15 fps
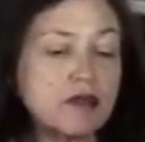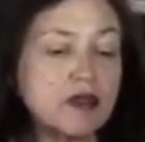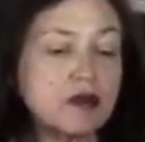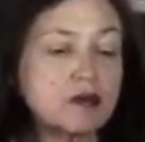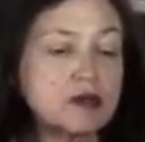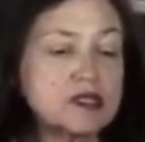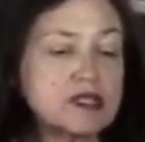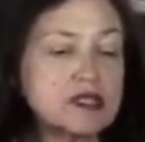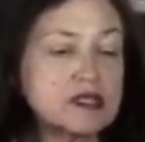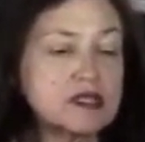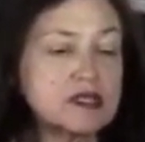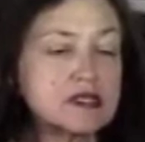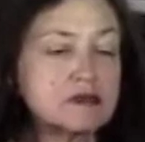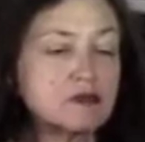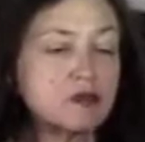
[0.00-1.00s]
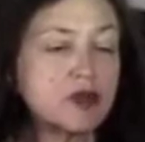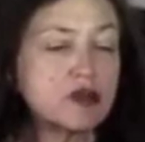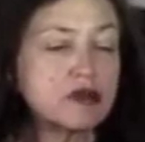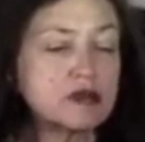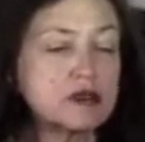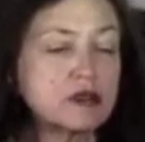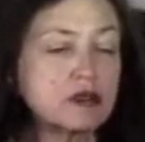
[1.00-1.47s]
there was this
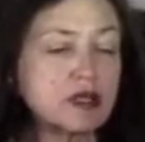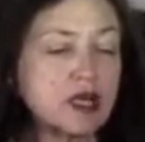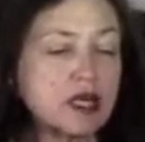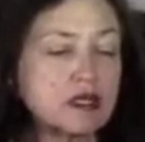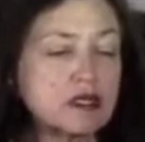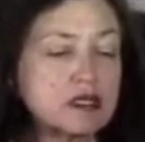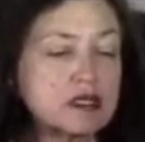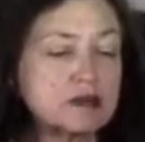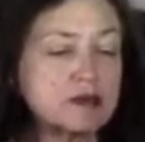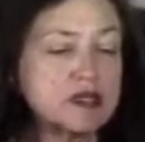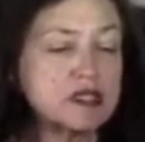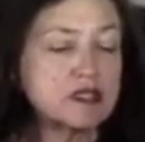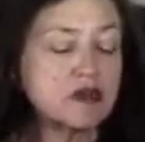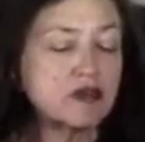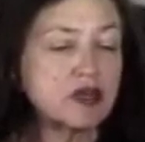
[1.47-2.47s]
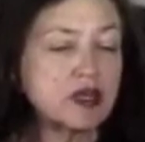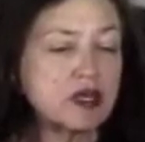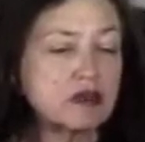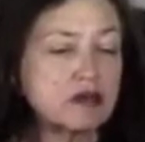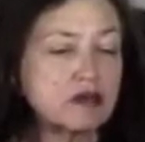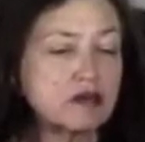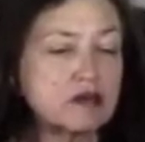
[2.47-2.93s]
rehearsal at the
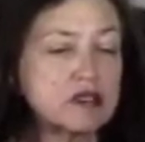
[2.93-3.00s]
Smithsonian.